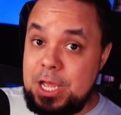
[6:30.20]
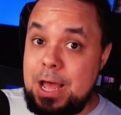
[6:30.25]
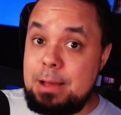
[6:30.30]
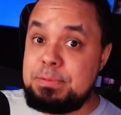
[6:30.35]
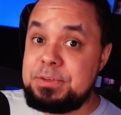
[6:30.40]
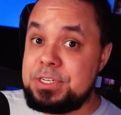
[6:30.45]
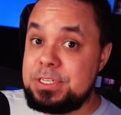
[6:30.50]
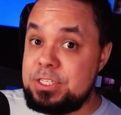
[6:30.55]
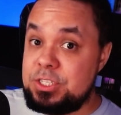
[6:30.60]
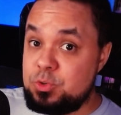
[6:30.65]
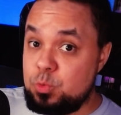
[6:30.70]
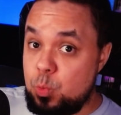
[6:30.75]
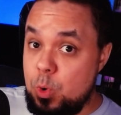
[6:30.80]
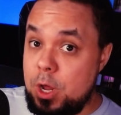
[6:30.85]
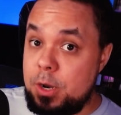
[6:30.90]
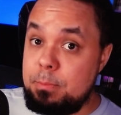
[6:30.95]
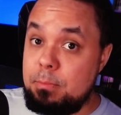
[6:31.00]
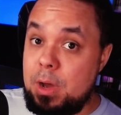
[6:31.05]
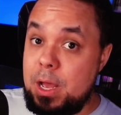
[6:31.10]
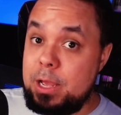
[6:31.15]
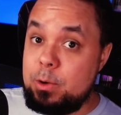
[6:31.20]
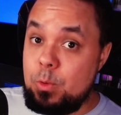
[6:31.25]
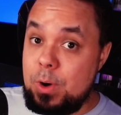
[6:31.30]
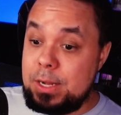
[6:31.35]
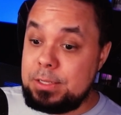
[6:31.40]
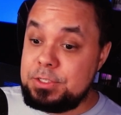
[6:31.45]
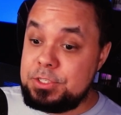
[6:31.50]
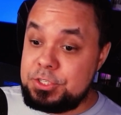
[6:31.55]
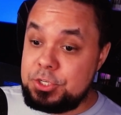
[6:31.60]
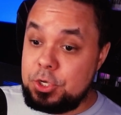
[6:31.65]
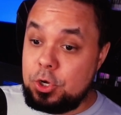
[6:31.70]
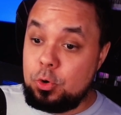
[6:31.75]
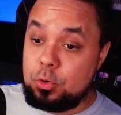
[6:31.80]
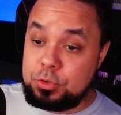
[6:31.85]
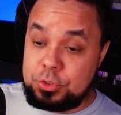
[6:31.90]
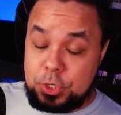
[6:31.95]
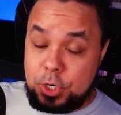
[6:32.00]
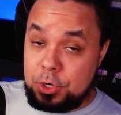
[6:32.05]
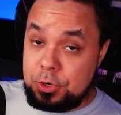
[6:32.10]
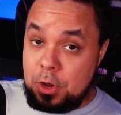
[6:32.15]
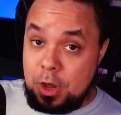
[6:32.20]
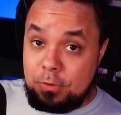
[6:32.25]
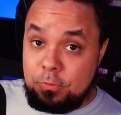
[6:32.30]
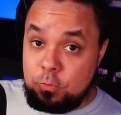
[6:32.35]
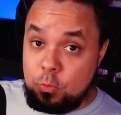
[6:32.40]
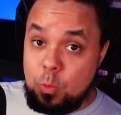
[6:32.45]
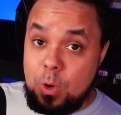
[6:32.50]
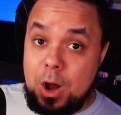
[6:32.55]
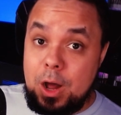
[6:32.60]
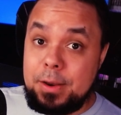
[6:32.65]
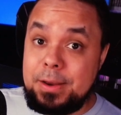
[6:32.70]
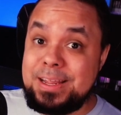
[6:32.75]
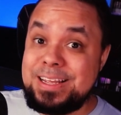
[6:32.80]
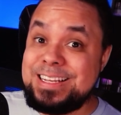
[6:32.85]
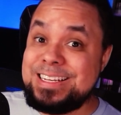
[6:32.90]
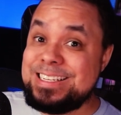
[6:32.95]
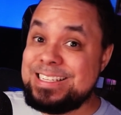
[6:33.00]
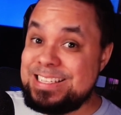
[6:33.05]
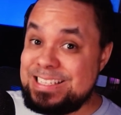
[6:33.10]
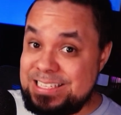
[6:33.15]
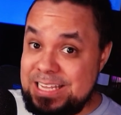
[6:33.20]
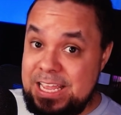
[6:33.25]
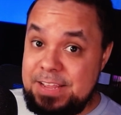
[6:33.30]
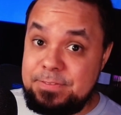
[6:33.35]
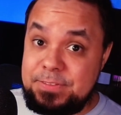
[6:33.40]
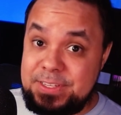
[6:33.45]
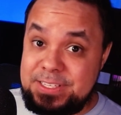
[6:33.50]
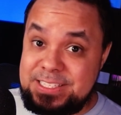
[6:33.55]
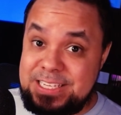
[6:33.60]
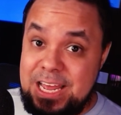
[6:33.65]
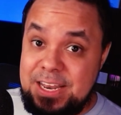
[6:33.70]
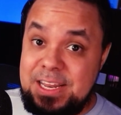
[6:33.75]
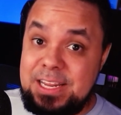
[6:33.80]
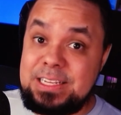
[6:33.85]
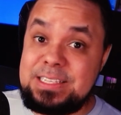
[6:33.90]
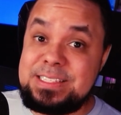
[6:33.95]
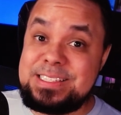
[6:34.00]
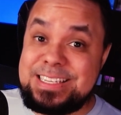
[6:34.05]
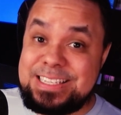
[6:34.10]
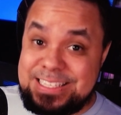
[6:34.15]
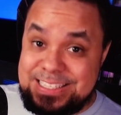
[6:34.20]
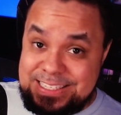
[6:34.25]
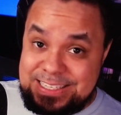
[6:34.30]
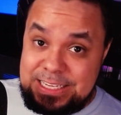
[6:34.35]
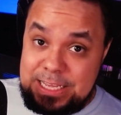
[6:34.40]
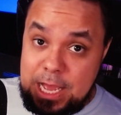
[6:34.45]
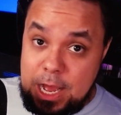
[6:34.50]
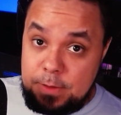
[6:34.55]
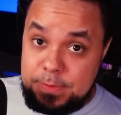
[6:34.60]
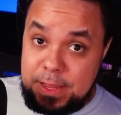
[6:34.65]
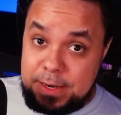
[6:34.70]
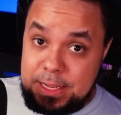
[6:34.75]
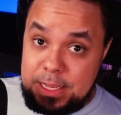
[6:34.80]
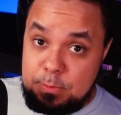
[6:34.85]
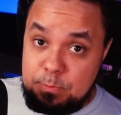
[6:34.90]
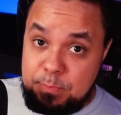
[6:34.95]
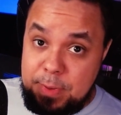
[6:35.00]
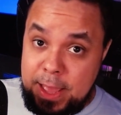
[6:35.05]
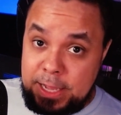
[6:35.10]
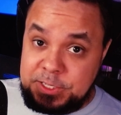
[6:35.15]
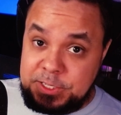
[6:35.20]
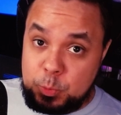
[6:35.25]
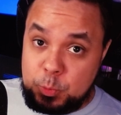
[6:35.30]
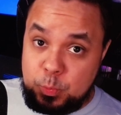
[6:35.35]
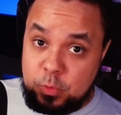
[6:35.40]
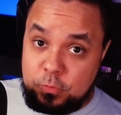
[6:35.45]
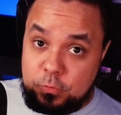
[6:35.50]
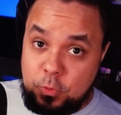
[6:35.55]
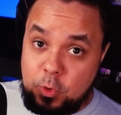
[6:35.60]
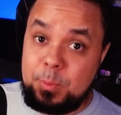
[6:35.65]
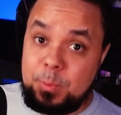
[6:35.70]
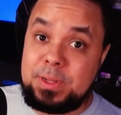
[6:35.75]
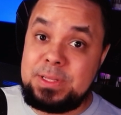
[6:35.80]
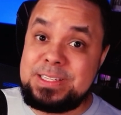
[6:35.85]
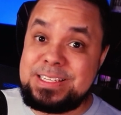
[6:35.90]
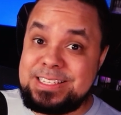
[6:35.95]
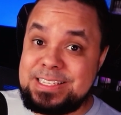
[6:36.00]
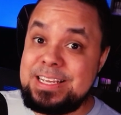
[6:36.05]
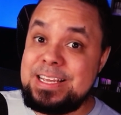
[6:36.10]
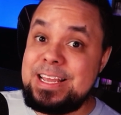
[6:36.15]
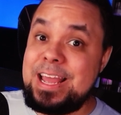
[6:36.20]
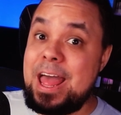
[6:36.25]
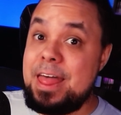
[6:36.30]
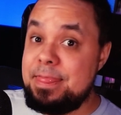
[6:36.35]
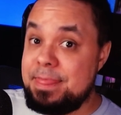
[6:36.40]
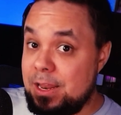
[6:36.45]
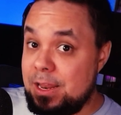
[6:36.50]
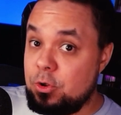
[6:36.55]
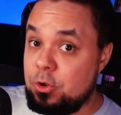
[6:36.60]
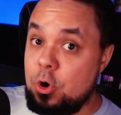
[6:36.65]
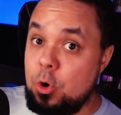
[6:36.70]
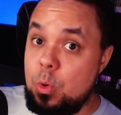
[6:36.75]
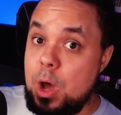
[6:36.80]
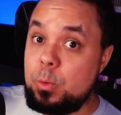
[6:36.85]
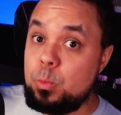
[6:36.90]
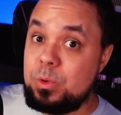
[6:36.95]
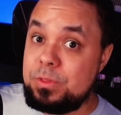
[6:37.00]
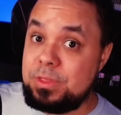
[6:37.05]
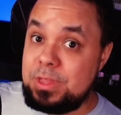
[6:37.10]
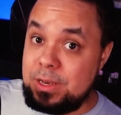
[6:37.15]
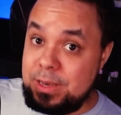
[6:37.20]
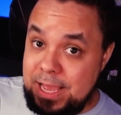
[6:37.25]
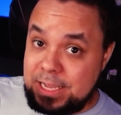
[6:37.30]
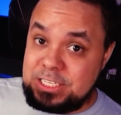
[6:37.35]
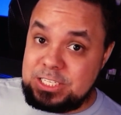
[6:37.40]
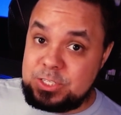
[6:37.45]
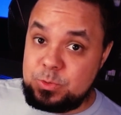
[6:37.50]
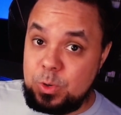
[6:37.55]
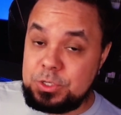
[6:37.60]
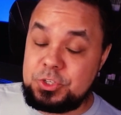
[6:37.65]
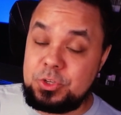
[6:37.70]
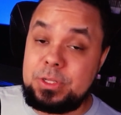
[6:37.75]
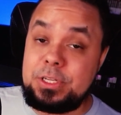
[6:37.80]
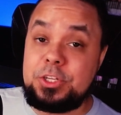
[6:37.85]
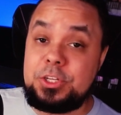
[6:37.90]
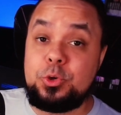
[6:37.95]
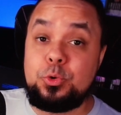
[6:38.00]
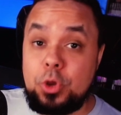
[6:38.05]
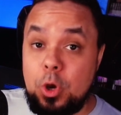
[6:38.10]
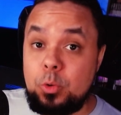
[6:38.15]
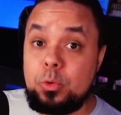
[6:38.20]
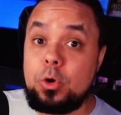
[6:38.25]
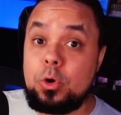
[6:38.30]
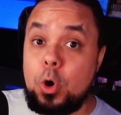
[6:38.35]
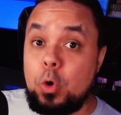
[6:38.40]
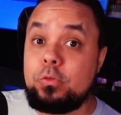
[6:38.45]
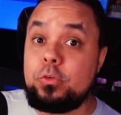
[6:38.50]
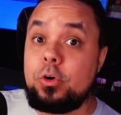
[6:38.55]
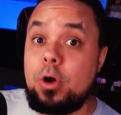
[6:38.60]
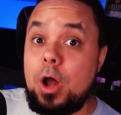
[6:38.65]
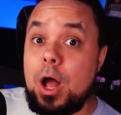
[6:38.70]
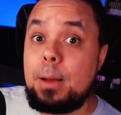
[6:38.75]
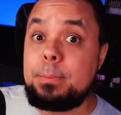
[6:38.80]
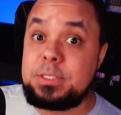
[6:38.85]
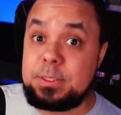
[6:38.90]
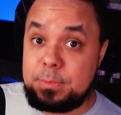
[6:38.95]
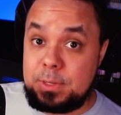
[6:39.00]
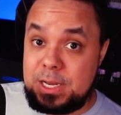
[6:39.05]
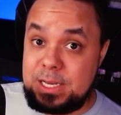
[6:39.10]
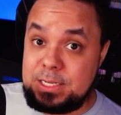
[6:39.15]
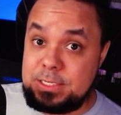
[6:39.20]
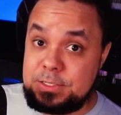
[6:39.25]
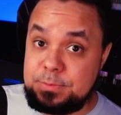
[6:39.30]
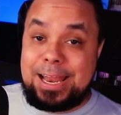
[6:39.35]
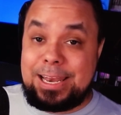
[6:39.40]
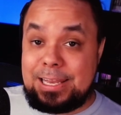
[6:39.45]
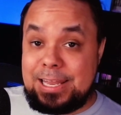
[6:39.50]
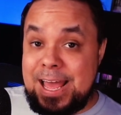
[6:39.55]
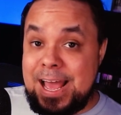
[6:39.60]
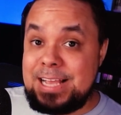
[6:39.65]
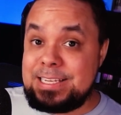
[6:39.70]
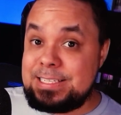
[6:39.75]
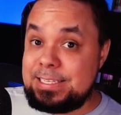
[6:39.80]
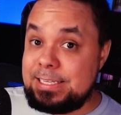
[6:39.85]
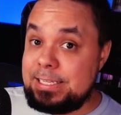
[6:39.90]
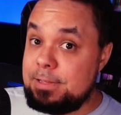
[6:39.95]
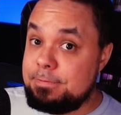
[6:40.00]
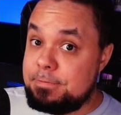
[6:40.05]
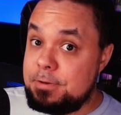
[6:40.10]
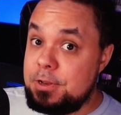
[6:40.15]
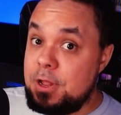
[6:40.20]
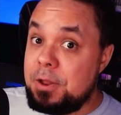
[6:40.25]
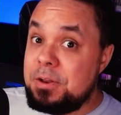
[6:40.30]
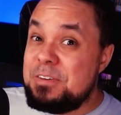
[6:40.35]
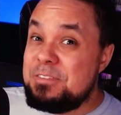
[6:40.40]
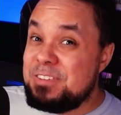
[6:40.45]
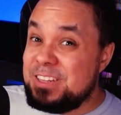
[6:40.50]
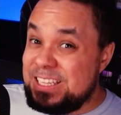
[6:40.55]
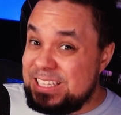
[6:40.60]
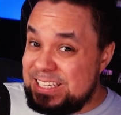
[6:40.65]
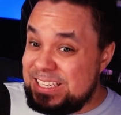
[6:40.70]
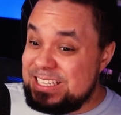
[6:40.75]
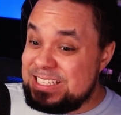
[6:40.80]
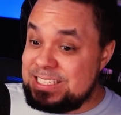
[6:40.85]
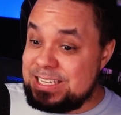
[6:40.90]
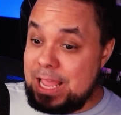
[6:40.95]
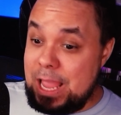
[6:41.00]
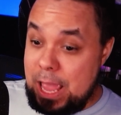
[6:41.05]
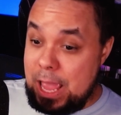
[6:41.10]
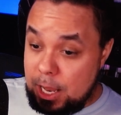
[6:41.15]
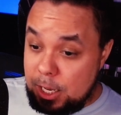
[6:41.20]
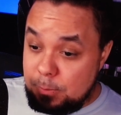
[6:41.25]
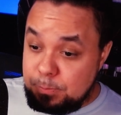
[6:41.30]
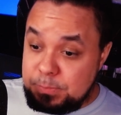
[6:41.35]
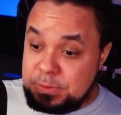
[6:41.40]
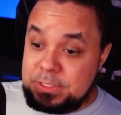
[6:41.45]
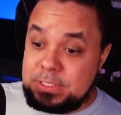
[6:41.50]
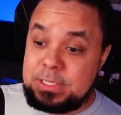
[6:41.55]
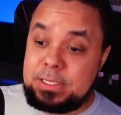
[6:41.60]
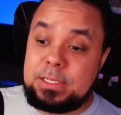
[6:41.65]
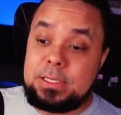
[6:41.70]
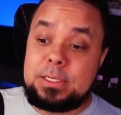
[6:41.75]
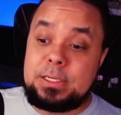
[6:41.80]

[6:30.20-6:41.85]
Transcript: options one by one, so turn off one, save the settings, see how that impacts your performance, and then go on with the next one so that you don't over-optimize. And lastly, if none of these helped,